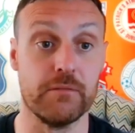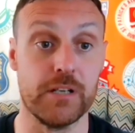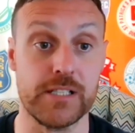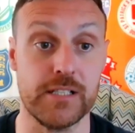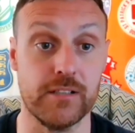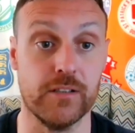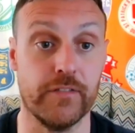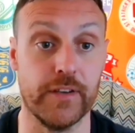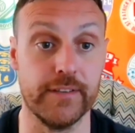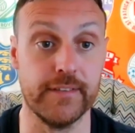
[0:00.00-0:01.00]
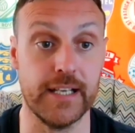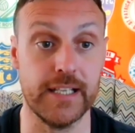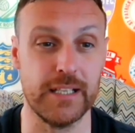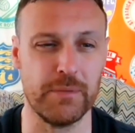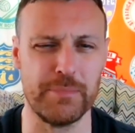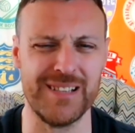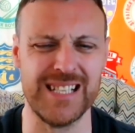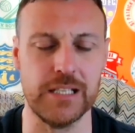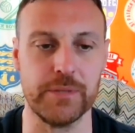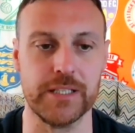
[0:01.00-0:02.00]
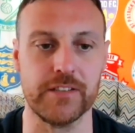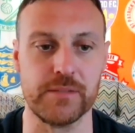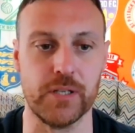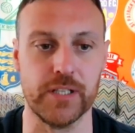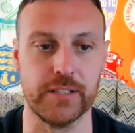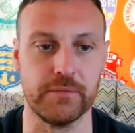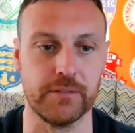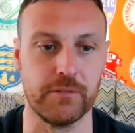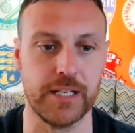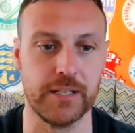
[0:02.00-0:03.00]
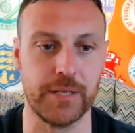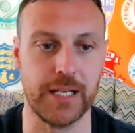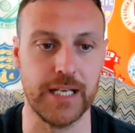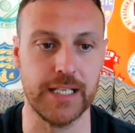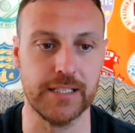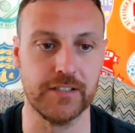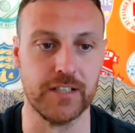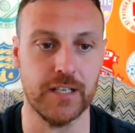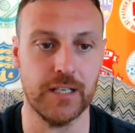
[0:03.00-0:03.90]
it wasn't enough, and they'd be a little bit disappointed with the way they played. And